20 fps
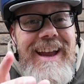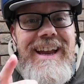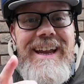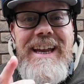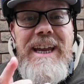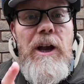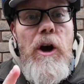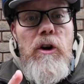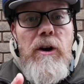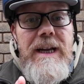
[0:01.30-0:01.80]

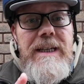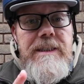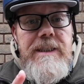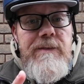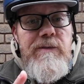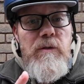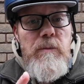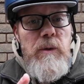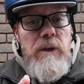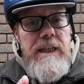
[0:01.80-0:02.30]
Hey, alright
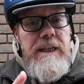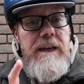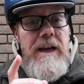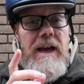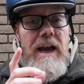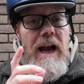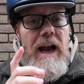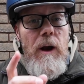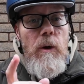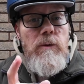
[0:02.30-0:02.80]
everybody,
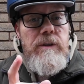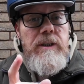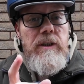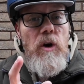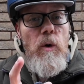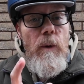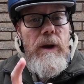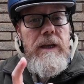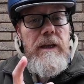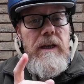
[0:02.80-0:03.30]
how's it
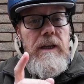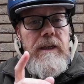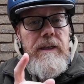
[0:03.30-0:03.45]
going?